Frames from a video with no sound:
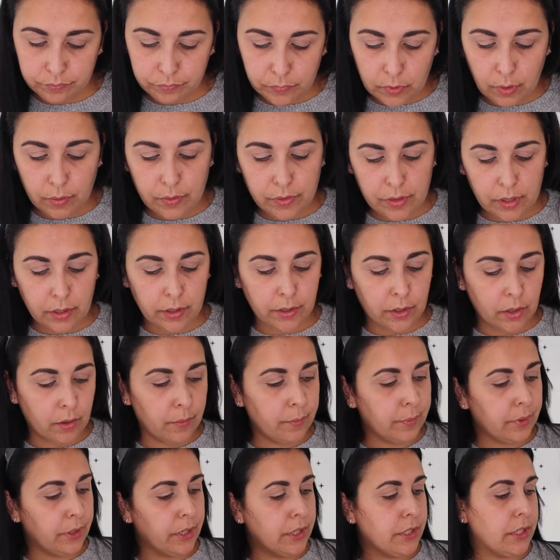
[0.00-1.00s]
I think I know
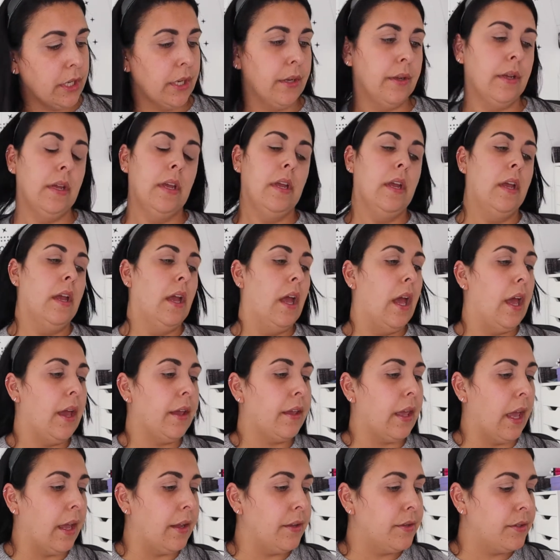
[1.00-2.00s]
what I'm going to do.
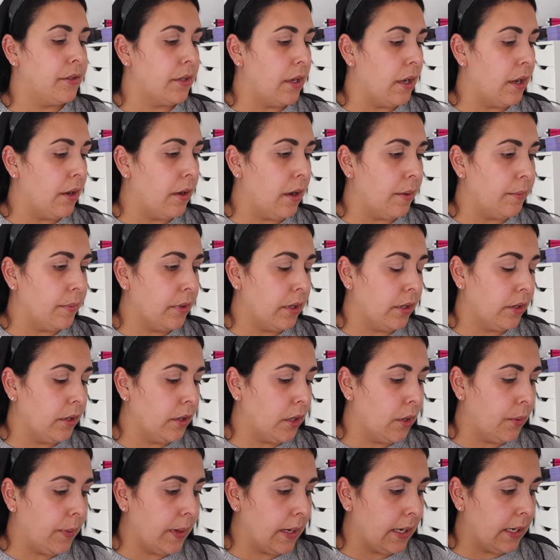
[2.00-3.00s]
Okay, so I'm going
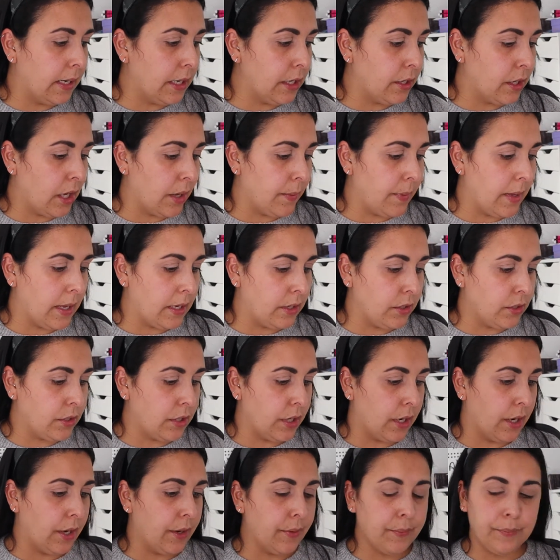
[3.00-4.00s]
to quickly go
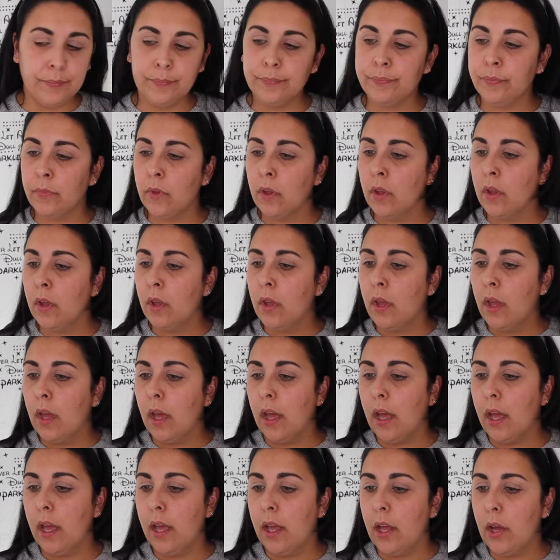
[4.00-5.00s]
into,
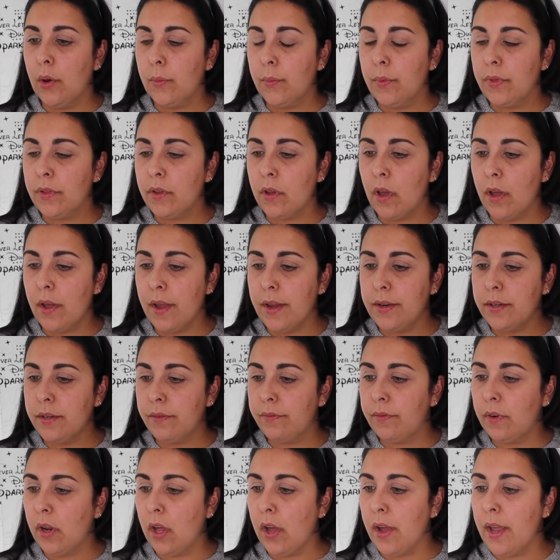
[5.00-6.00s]
with kind
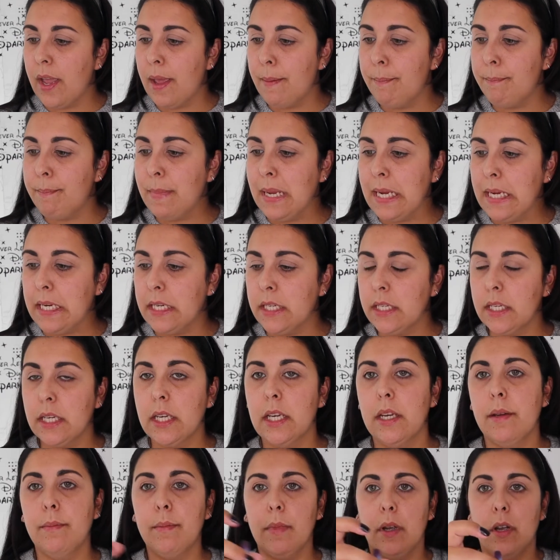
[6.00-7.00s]
of like a
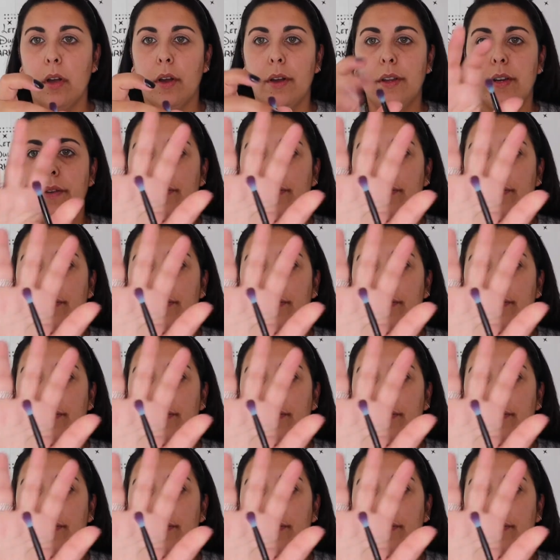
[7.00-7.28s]
medium kind